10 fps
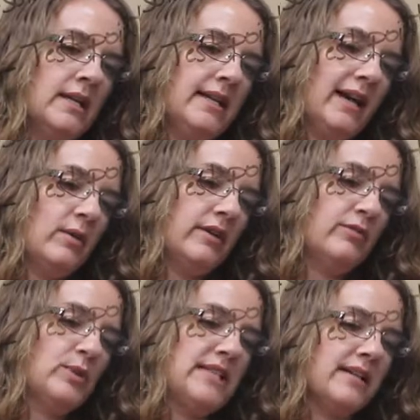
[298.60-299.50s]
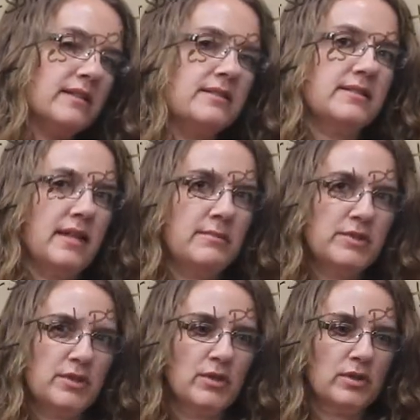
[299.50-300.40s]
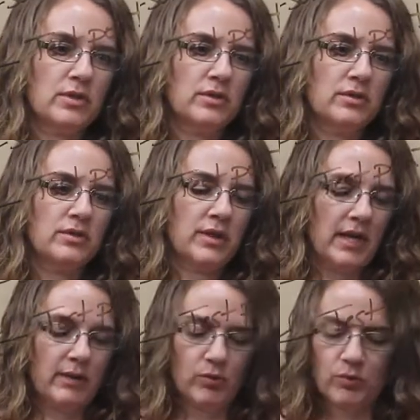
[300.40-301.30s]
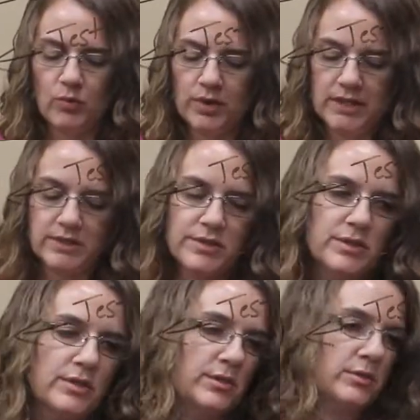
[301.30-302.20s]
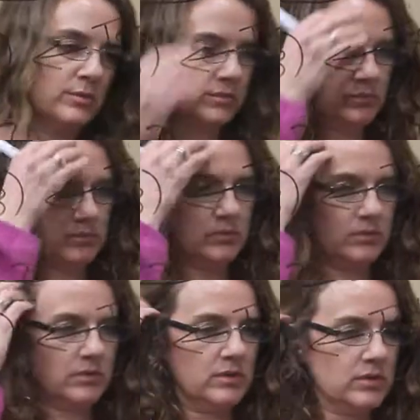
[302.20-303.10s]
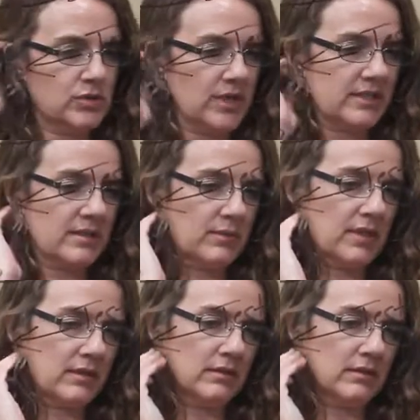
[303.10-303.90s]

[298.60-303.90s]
Now, if we take the same circle and we're wanting to try something a